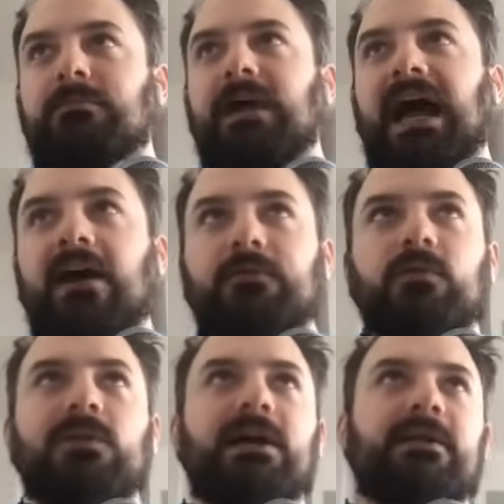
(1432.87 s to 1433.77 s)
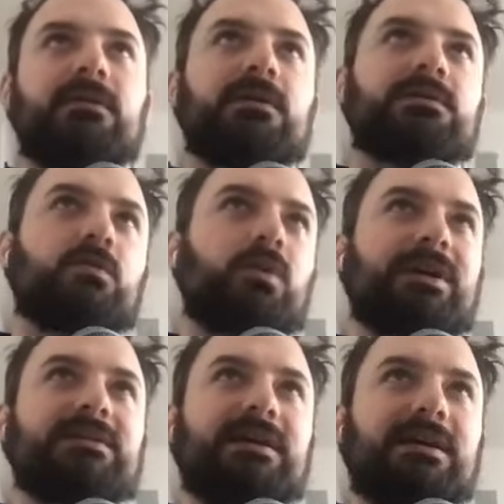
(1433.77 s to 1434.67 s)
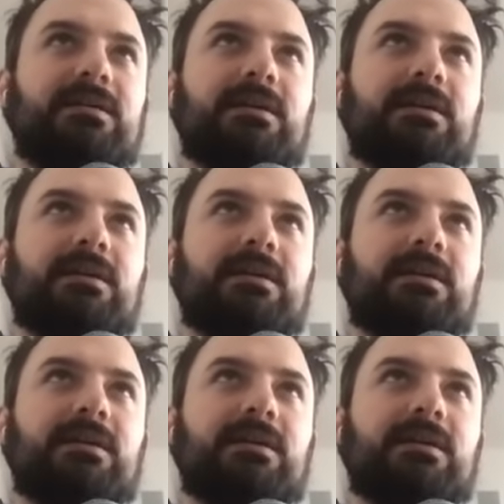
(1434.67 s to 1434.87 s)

after like the 2010,